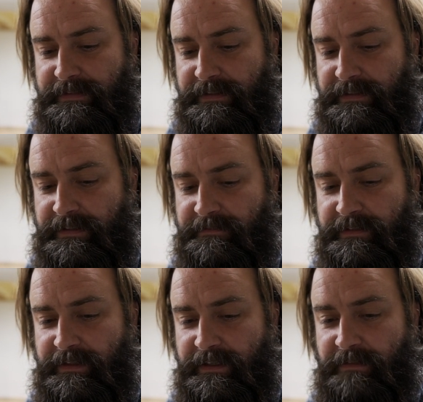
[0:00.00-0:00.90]
And I
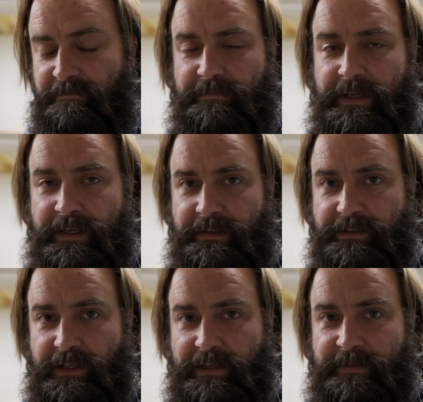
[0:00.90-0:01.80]
feel like I'm making,
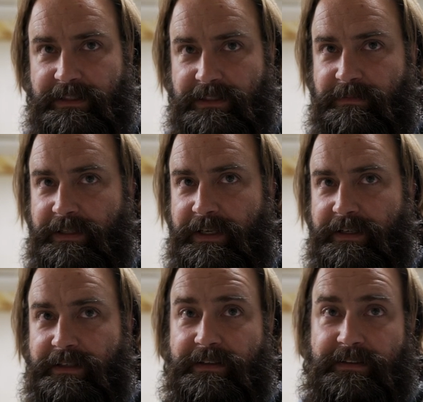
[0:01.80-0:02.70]
trying to make something
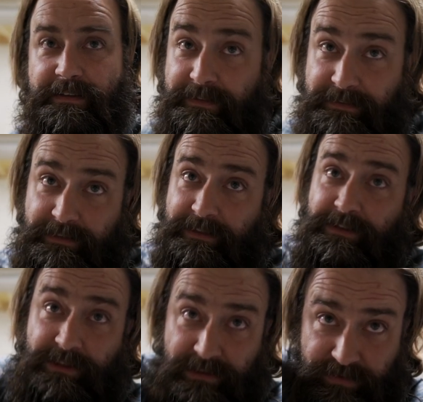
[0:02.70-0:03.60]
out of nothing.
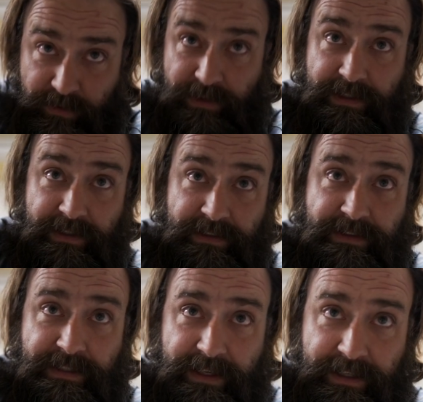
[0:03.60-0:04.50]
It's just 40
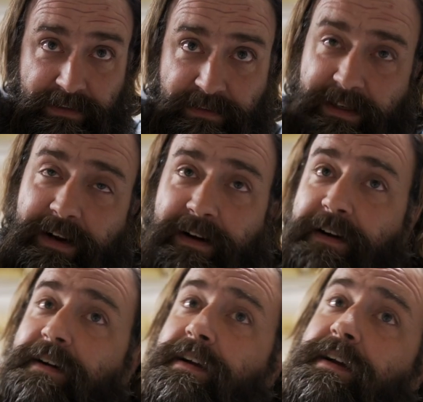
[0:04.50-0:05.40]
years. I don't care.